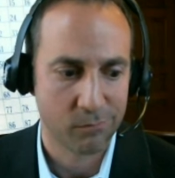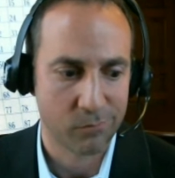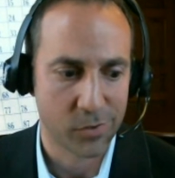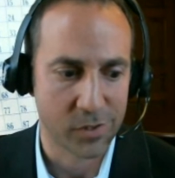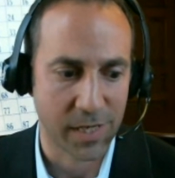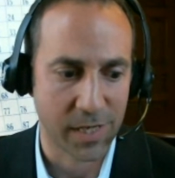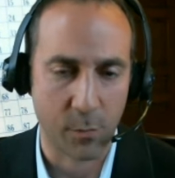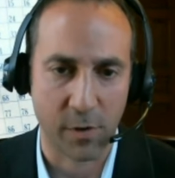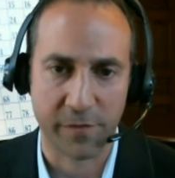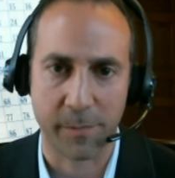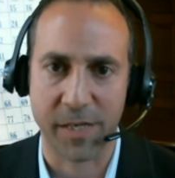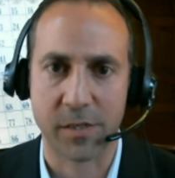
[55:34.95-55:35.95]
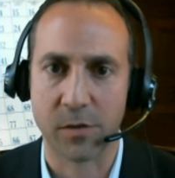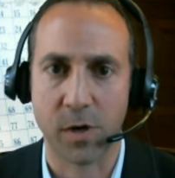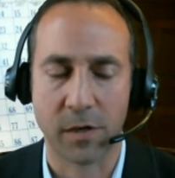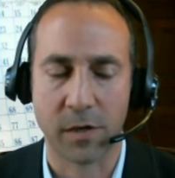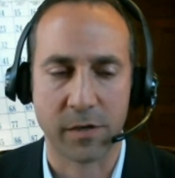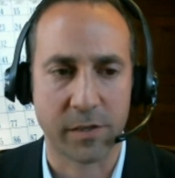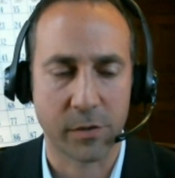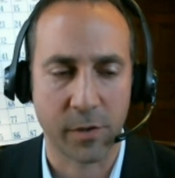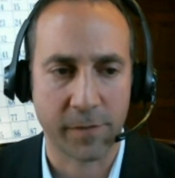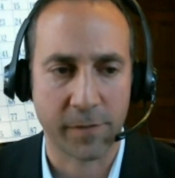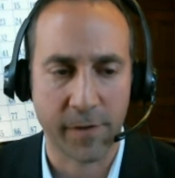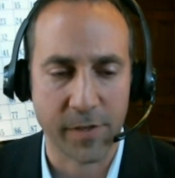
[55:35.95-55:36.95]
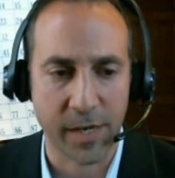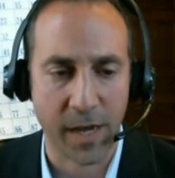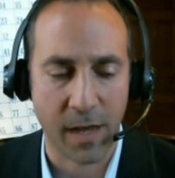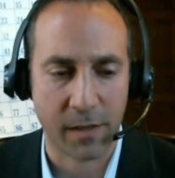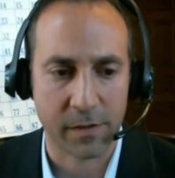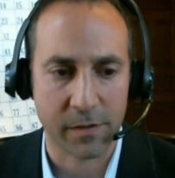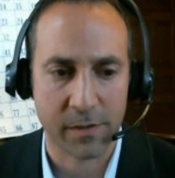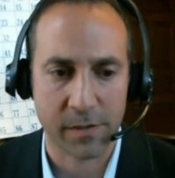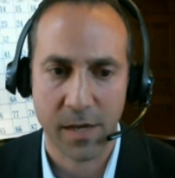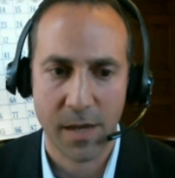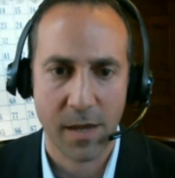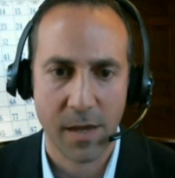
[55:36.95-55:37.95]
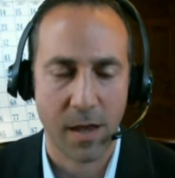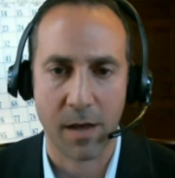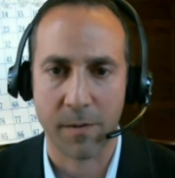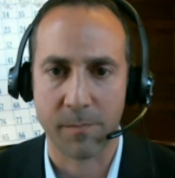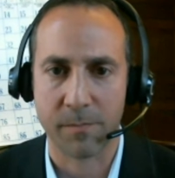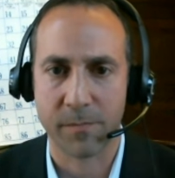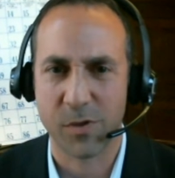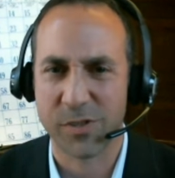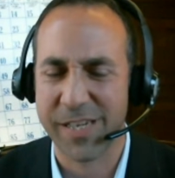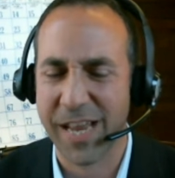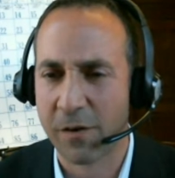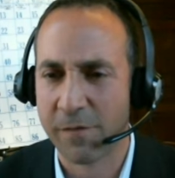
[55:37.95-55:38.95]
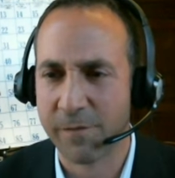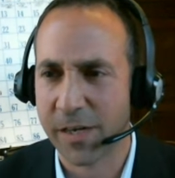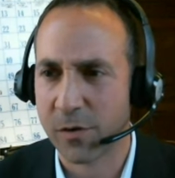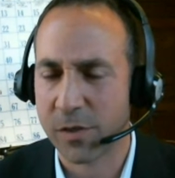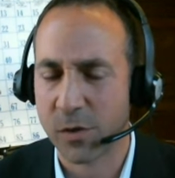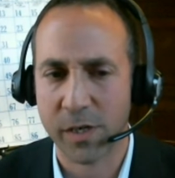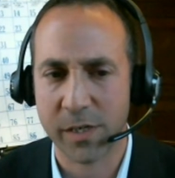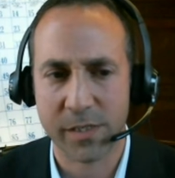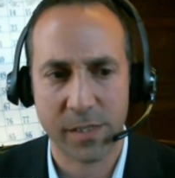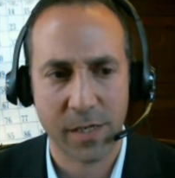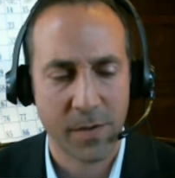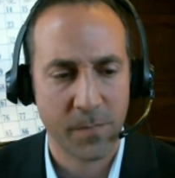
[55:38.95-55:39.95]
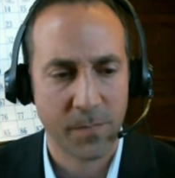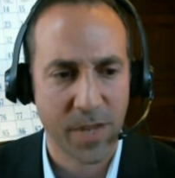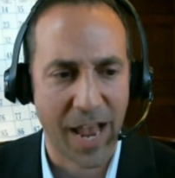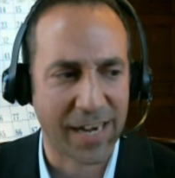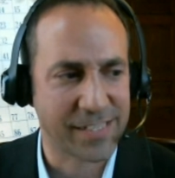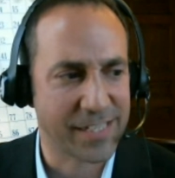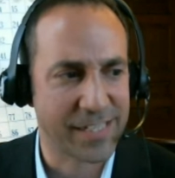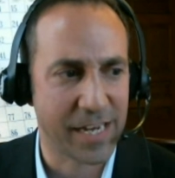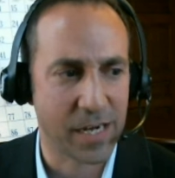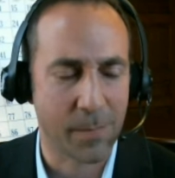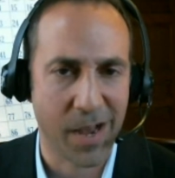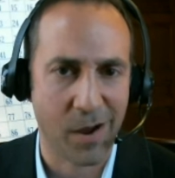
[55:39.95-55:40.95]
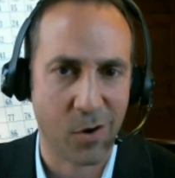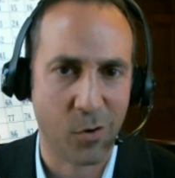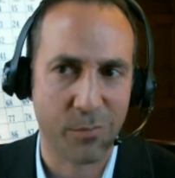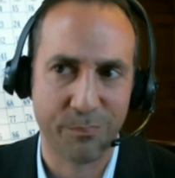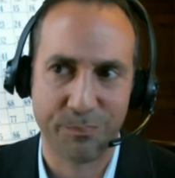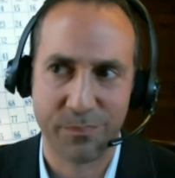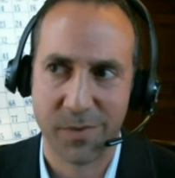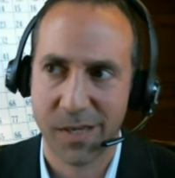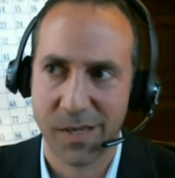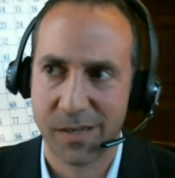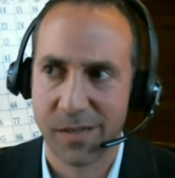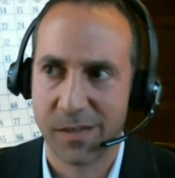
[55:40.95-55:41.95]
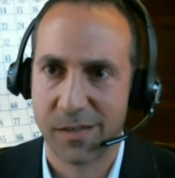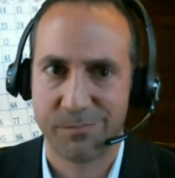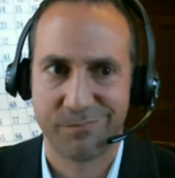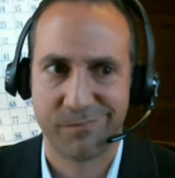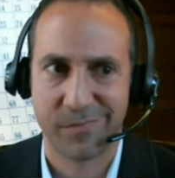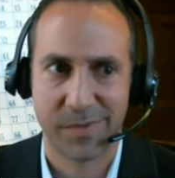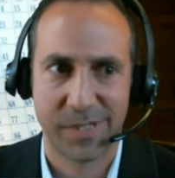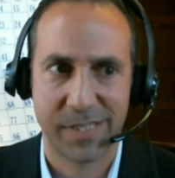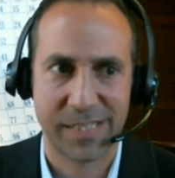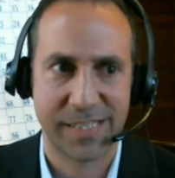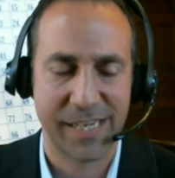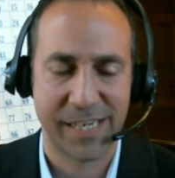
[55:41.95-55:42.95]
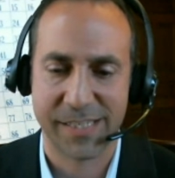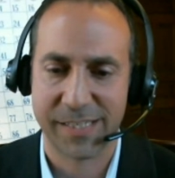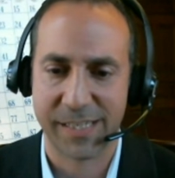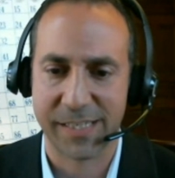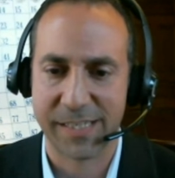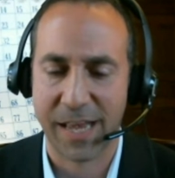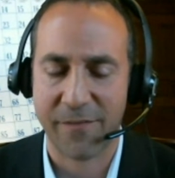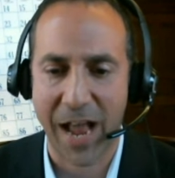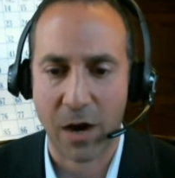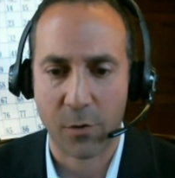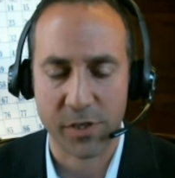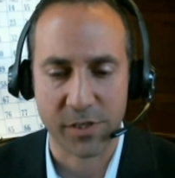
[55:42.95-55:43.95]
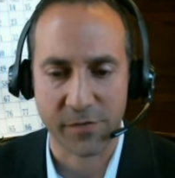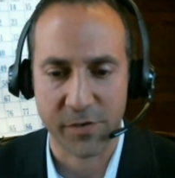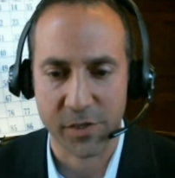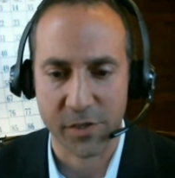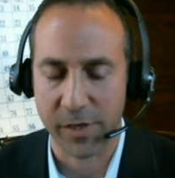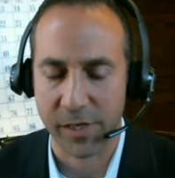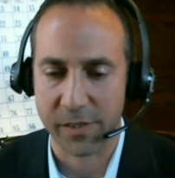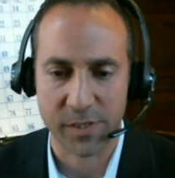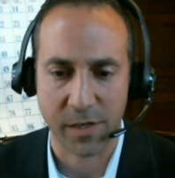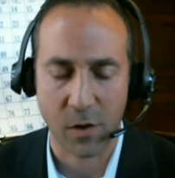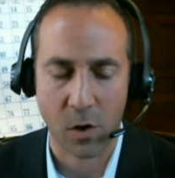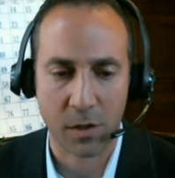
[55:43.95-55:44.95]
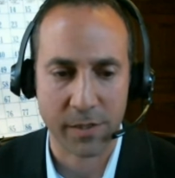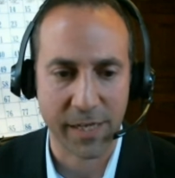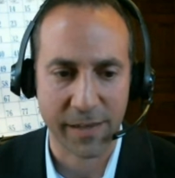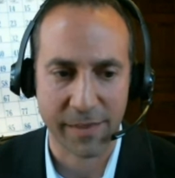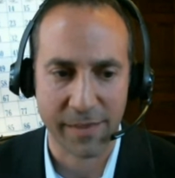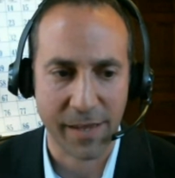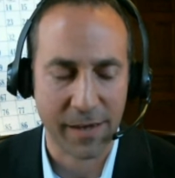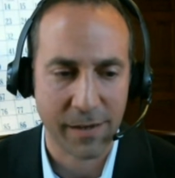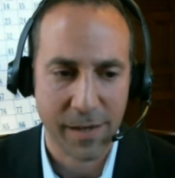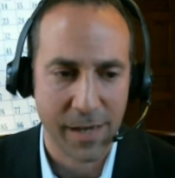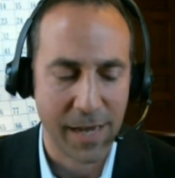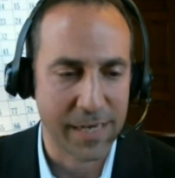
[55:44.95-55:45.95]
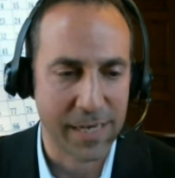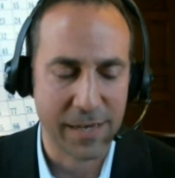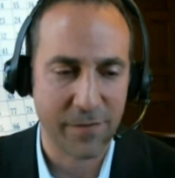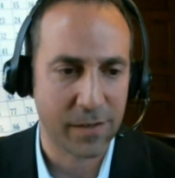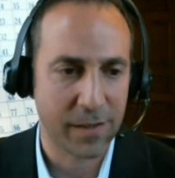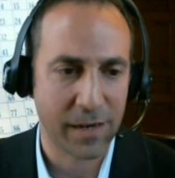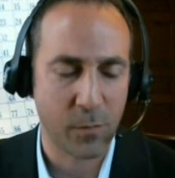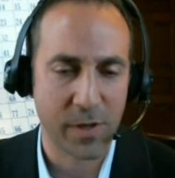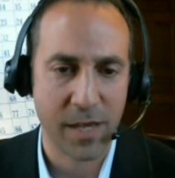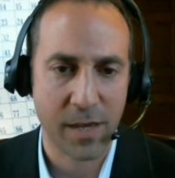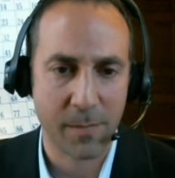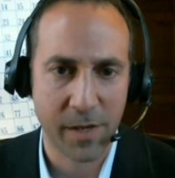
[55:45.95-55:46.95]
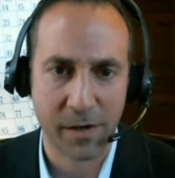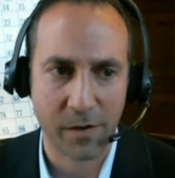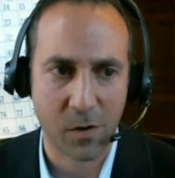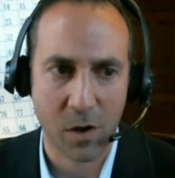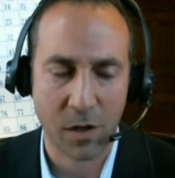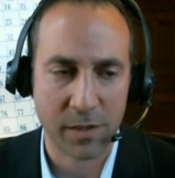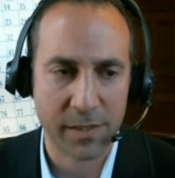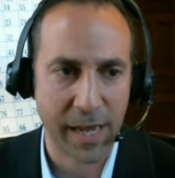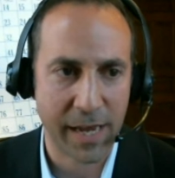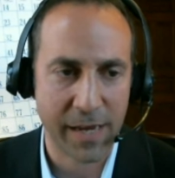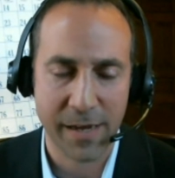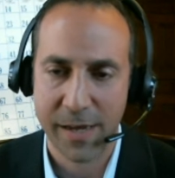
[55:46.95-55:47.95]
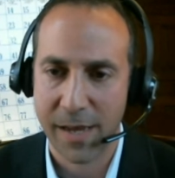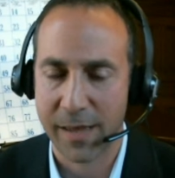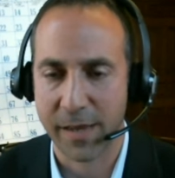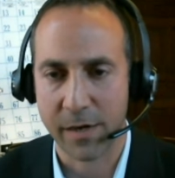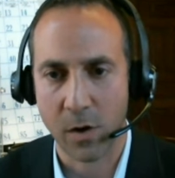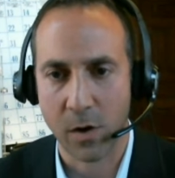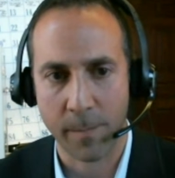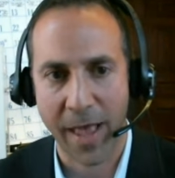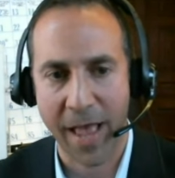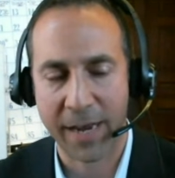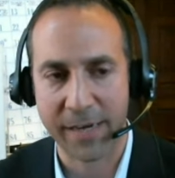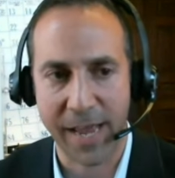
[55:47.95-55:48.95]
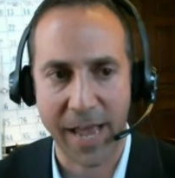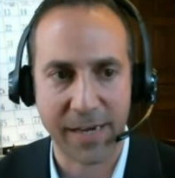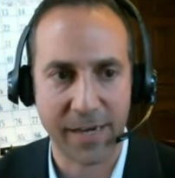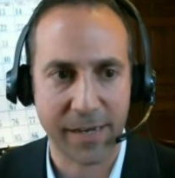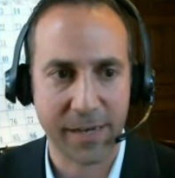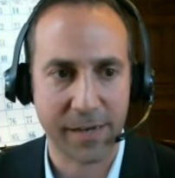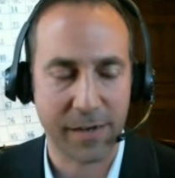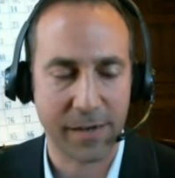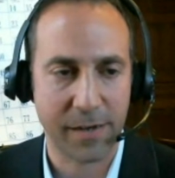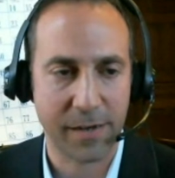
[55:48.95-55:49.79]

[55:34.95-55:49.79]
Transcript: usually anywhere from like 200 to 250 dollars. Um, those town video tours actually take about six to seven hours of shooting so it's an all day thing and even like with him there all day and then going back and editing